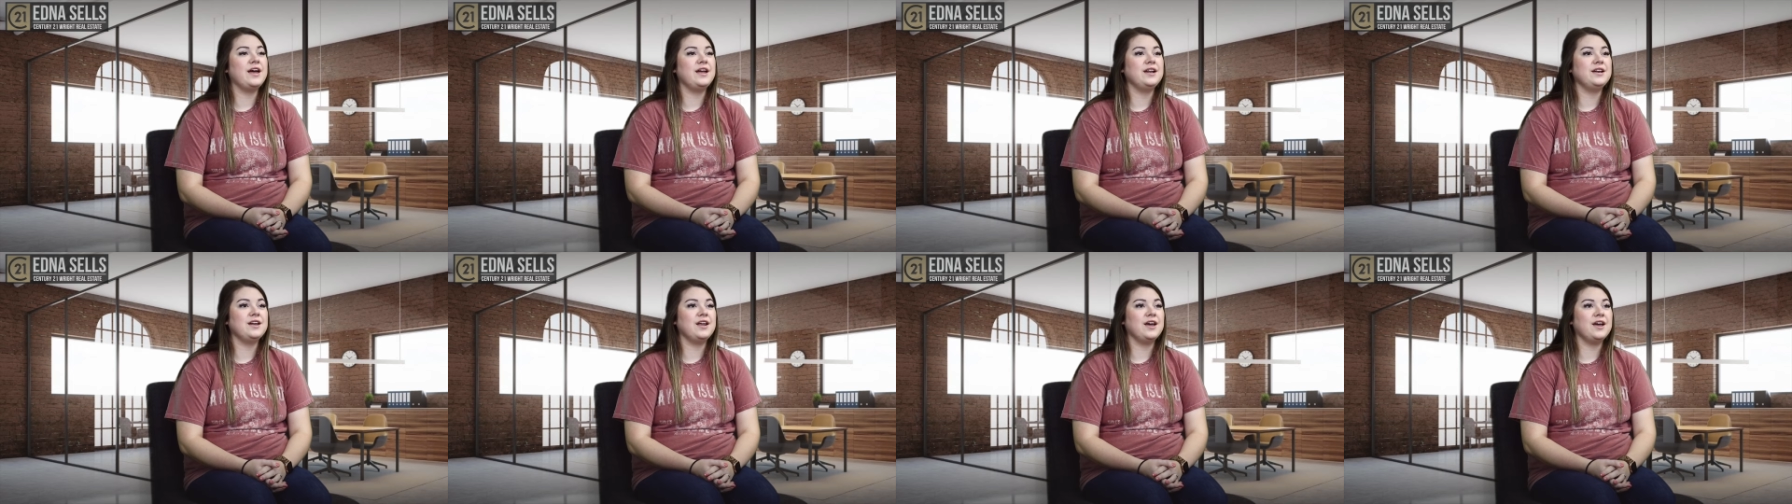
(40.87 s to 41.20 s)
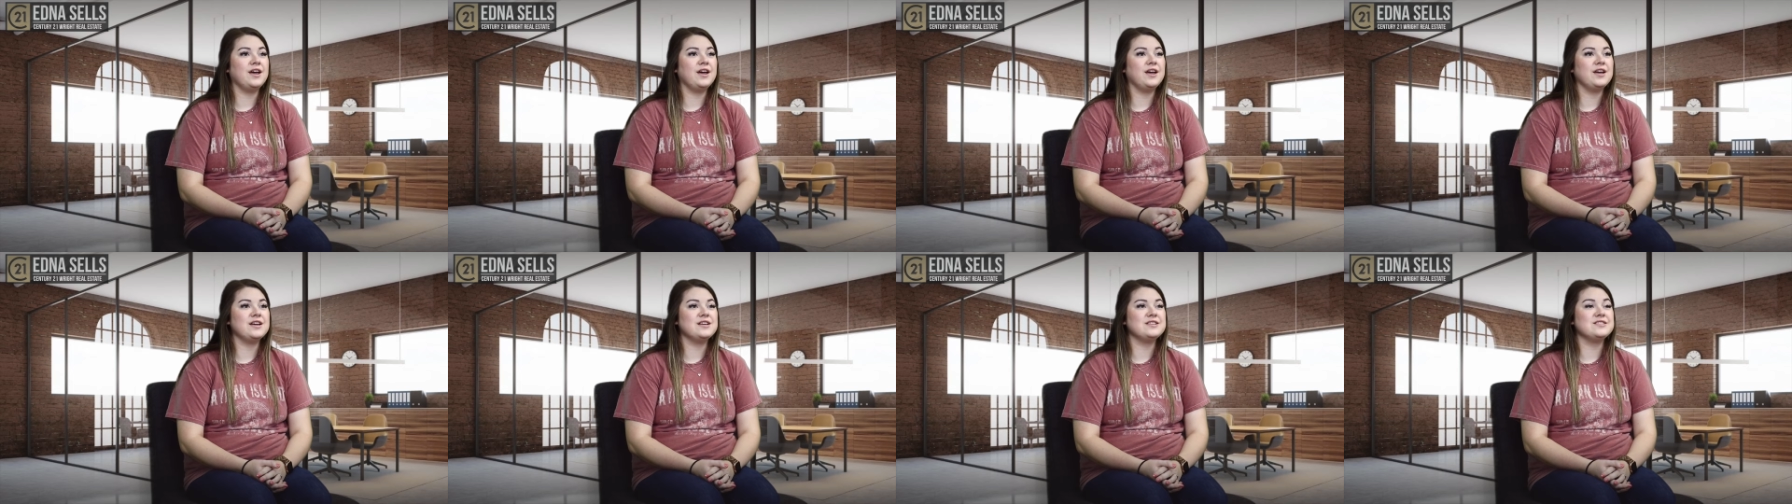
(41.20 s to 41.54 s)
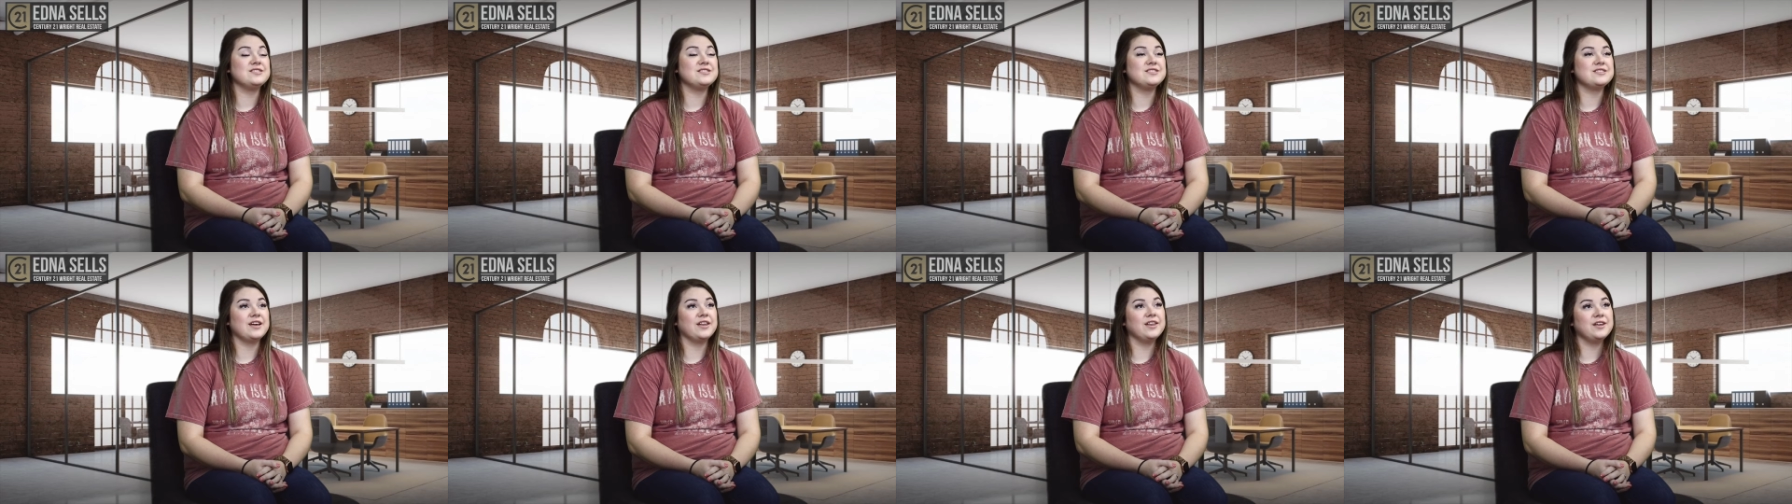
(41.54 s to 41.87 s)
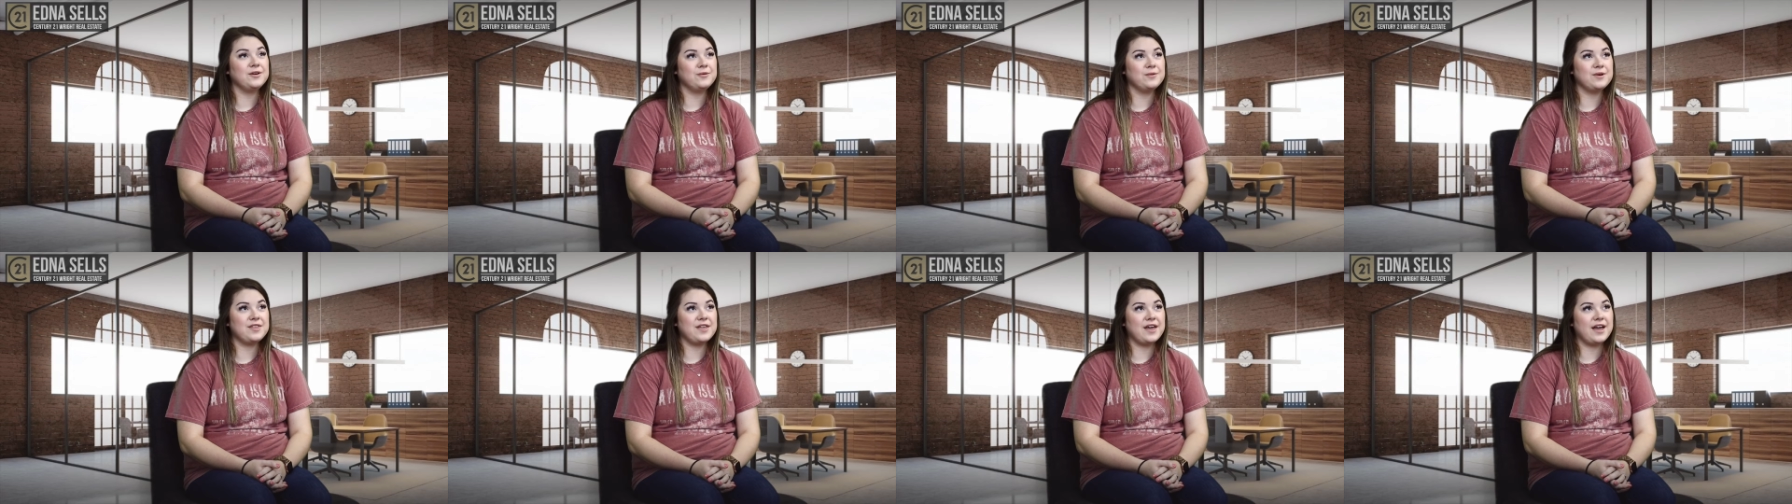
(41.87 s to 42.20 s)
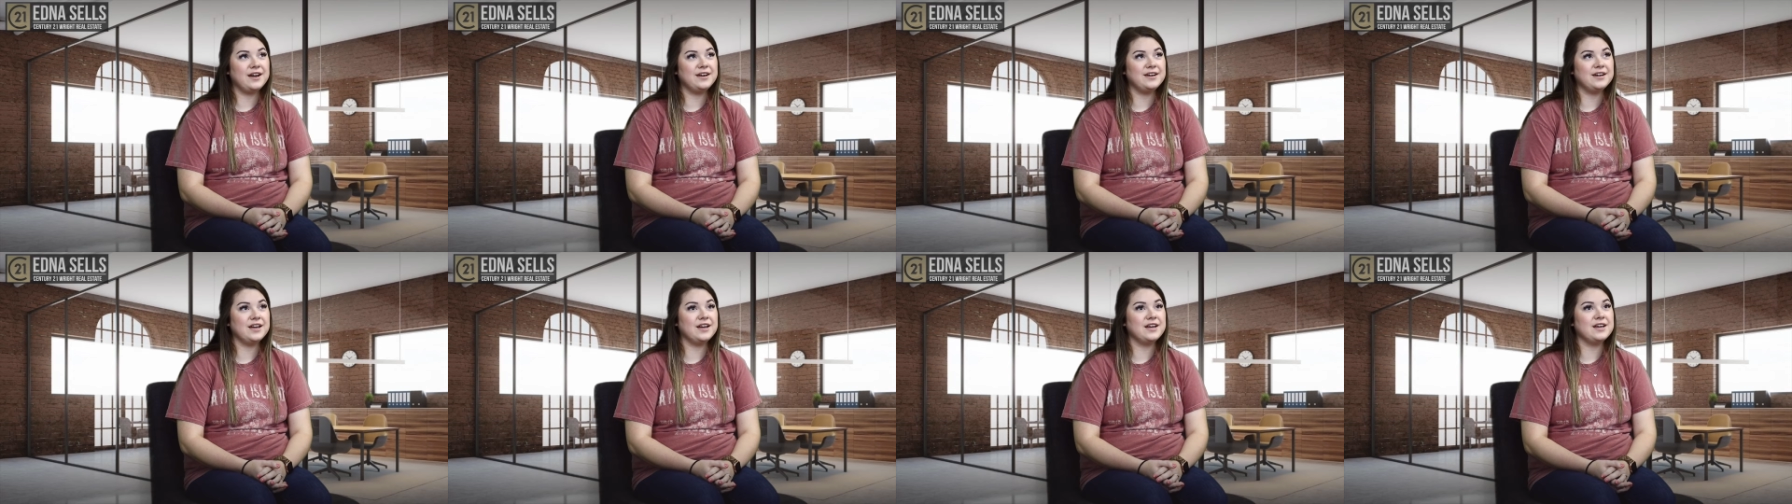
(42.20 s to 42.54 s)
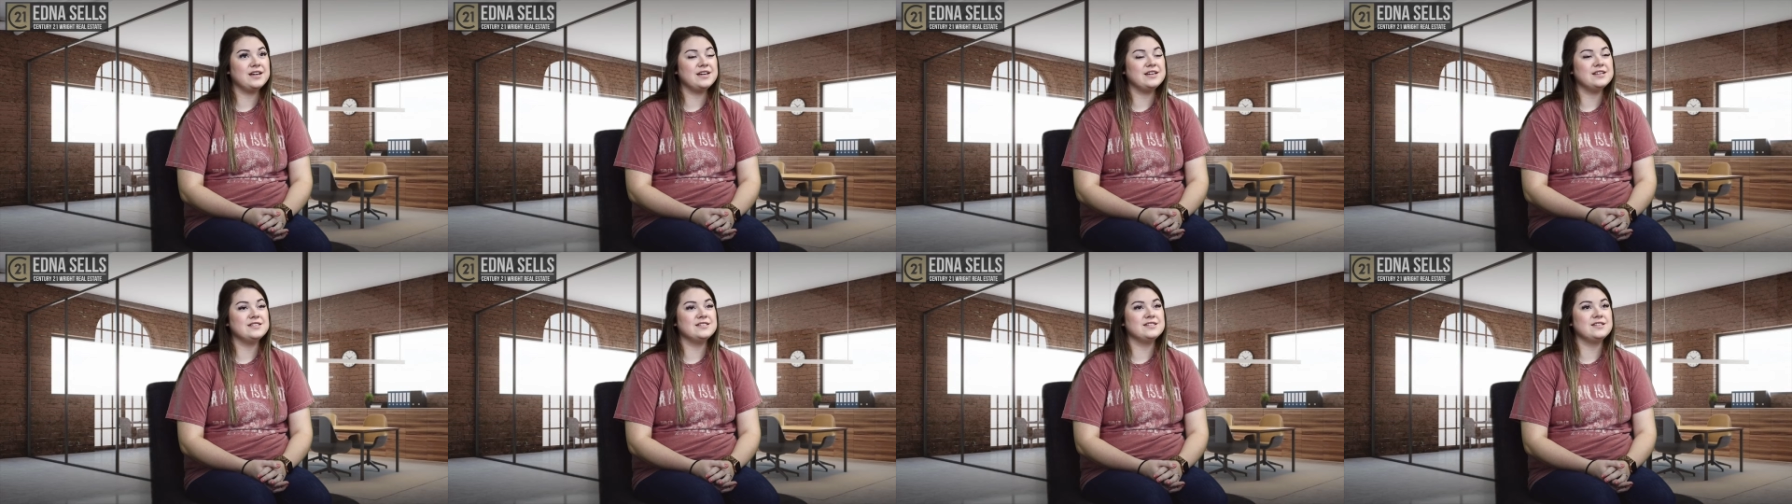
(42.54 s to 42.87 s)
Edna and selling with
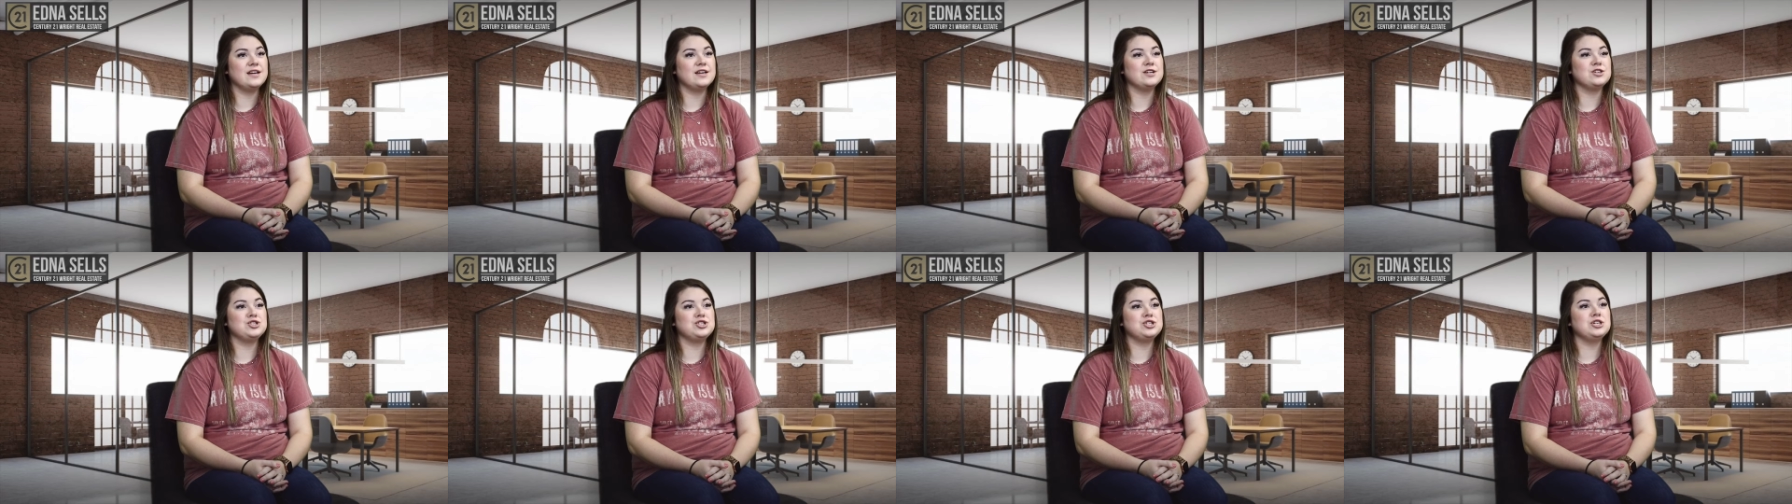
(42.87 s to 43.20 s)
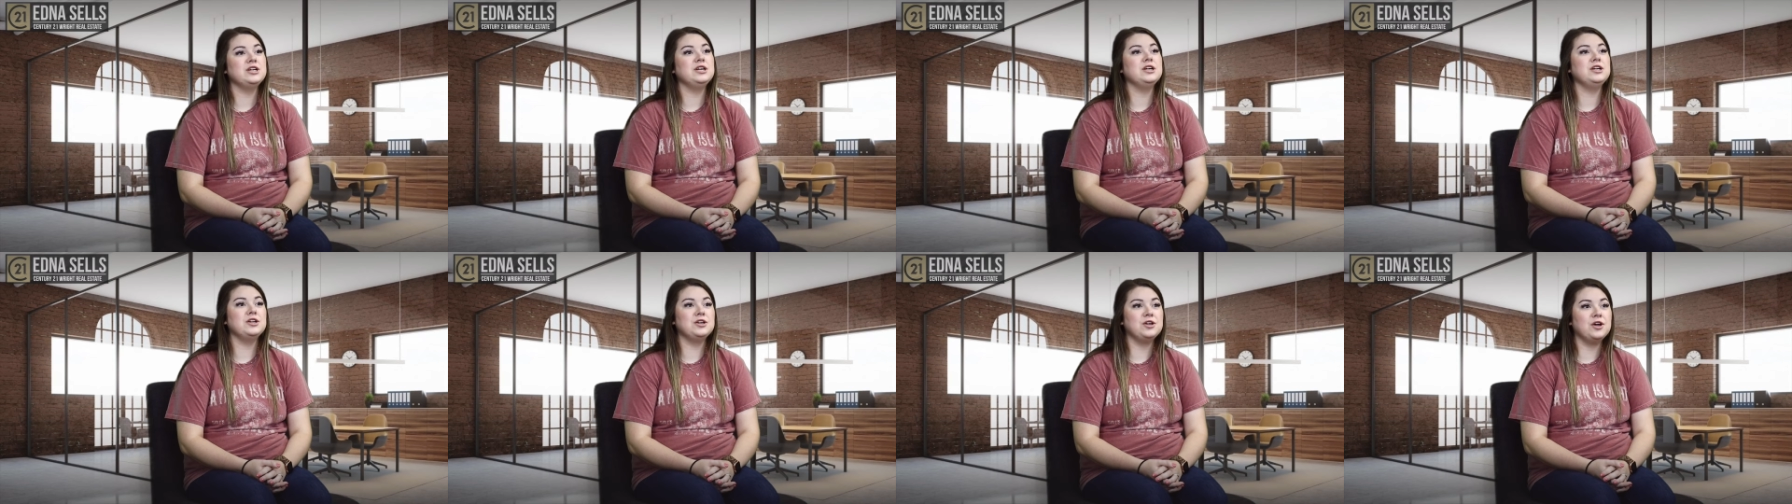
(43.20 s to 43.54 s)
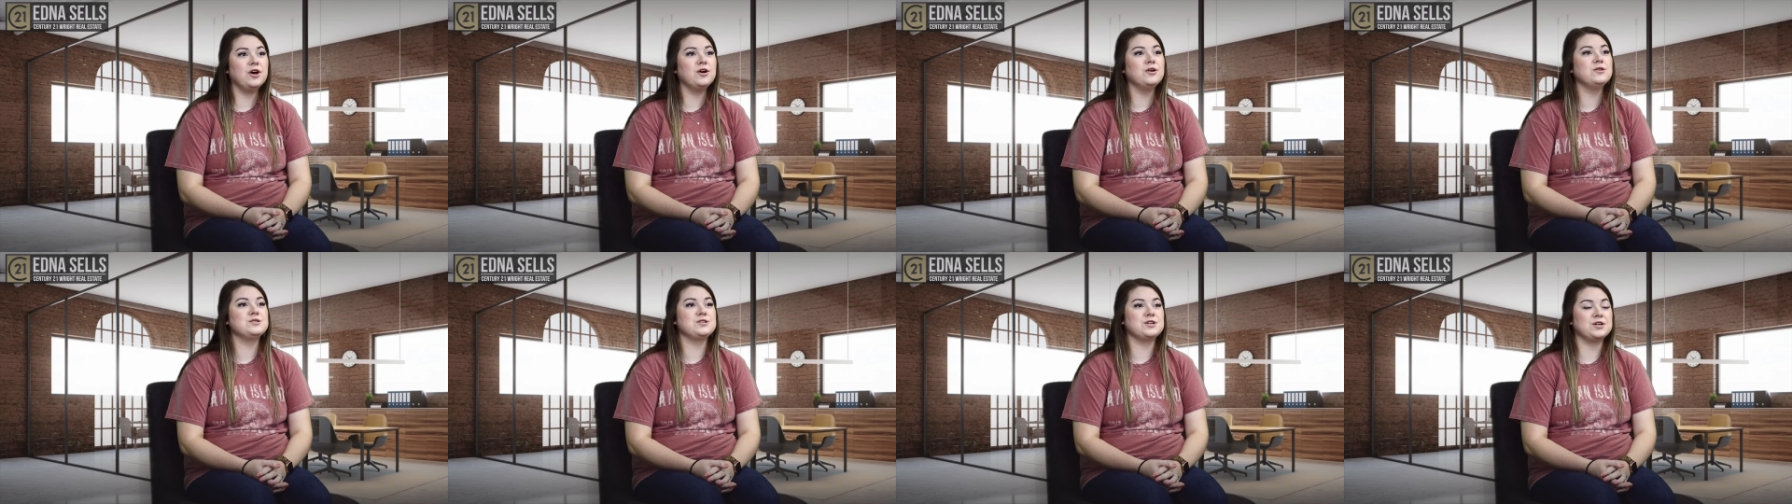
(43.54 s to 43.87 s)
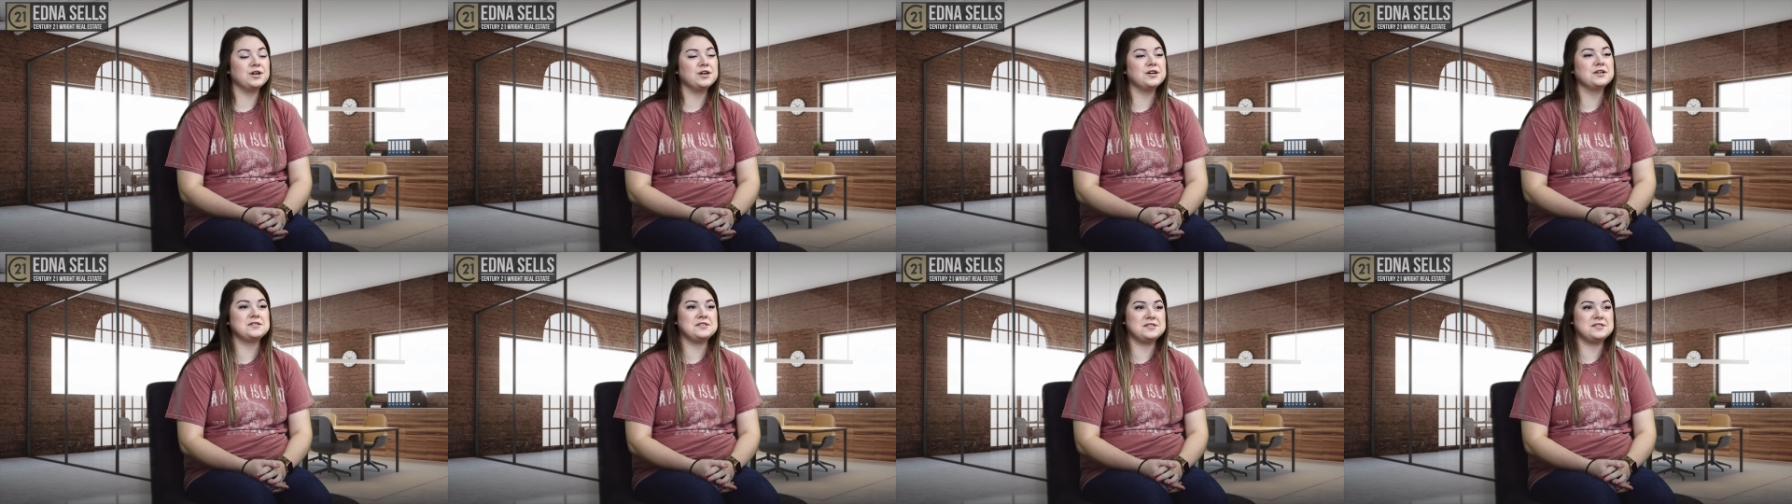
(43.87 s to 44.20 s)
Edna is that she knows her